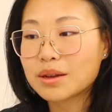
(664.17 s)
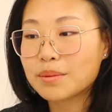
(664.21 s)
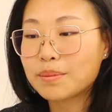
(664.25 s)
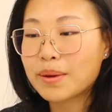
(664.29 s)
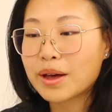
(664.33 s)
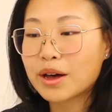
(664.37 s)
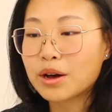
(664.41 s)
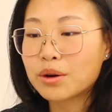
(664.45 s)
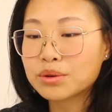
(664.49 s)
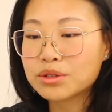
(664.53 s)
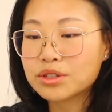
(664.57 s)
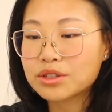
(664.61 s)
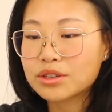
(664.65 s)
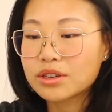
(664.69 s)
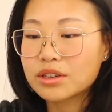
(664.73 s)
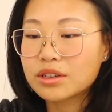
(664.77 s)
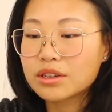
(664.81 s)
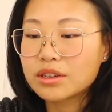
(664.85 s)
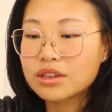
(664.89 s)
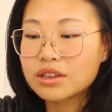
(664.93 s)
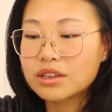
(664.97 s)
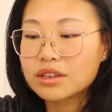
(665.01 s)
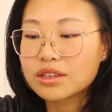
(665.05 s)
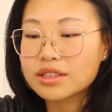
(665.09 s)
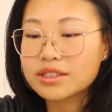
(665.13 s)
about
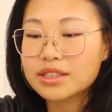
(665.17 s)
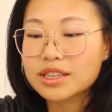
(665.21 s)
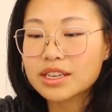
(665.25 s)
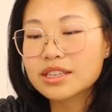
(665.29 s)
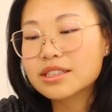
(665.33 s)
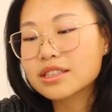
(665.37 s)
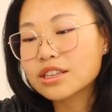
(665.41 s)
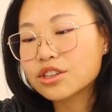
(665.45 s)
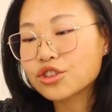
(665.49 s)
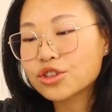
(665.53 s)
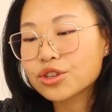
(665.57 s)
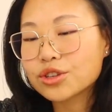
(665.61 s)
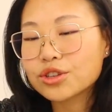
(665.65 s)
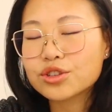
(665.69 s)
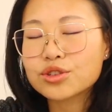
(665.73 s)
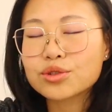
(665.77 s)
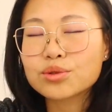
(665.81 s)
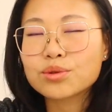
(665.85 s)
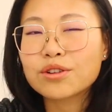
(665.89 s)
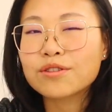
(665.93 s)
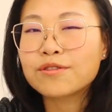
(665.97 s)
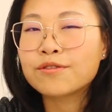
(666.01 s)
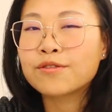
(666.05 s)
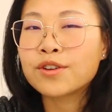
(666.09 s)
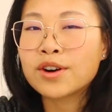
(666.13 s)
6 inches to
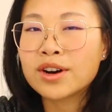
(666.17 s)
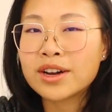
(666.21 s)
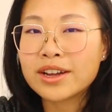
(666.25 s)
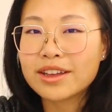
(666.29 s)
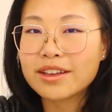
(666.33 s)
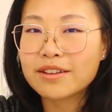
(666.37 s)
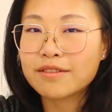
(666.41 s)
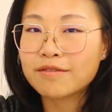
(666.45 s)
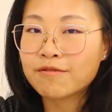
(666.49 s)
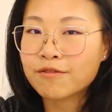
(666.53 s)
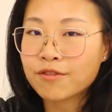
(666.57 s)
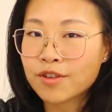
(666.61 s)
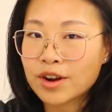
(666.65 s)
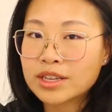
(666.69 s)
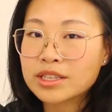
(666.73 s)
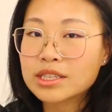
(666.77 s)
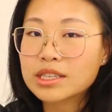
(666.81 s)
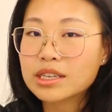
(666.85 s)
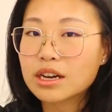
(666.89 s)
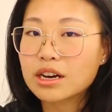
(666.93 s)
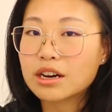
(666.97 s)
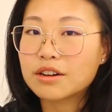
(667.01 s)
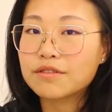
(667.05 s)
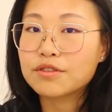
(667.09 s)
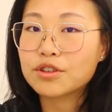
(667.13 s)
a foot in front
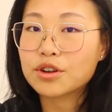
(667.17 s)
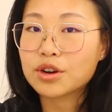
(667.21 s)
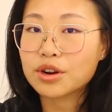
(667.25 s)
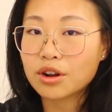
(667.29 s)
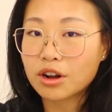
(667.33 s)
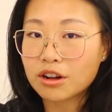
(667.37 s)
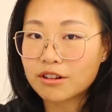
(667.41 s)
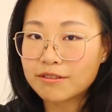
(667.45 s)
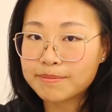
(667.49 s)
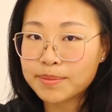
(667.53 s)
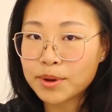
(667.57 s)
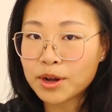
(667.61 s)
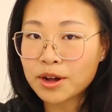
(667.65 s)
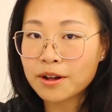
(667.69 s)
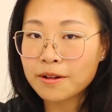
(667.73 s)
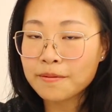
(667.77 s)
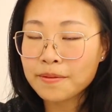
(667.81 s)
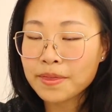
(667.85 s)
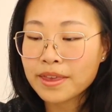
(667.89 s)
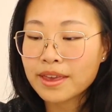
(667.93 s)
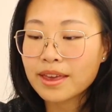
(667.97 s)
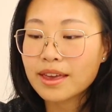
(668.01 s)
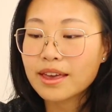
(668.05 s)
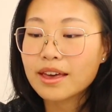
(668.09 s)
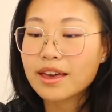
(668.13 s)
of your golf
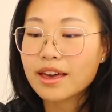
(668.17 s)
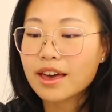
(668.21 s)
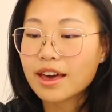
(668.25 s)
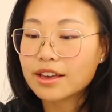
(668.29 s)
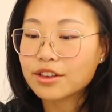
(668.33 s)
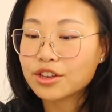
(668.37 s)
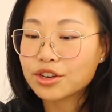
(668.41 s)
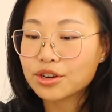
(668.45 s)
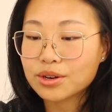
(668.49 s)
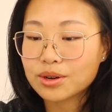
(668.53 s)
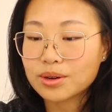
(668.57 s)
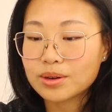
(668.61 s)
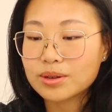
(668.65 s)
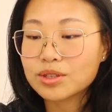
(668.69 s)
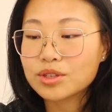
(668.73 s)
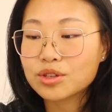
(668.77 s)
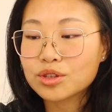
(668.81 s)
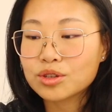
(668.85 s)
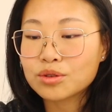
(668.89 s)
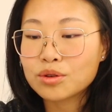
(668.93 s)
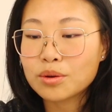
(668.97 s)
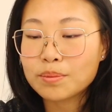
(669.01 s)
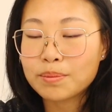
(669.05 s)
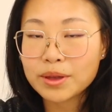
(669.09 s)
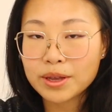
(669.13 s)
ball, and you're going
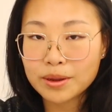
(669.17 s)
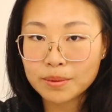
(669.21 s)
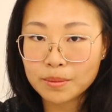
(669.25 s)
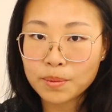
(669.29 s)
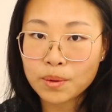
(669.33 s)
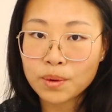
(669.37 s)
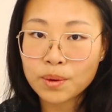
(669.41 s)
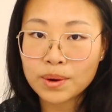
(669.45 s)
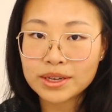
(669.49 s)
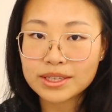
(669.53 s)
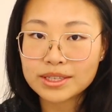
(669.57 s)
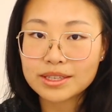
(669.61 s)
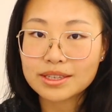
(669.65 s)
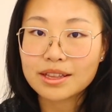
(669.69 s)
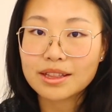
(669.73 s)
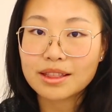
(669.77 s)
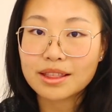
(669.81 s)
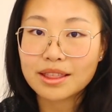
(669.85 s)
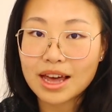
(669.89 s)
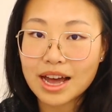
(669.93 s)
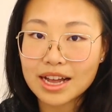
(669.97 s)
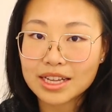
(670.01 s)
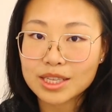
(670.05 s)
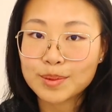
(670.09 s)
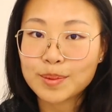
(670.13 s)
to pinpoint
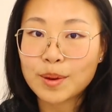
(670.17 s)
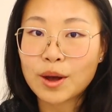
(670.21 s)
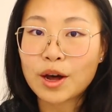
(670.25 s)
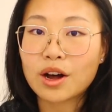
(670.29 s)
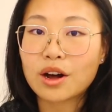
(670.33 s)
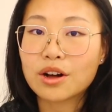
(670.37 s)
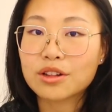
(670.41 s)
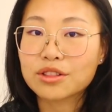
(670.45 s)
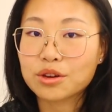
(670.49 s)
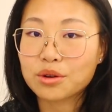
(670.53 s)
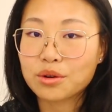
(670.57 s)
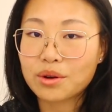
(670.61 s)
that spot on the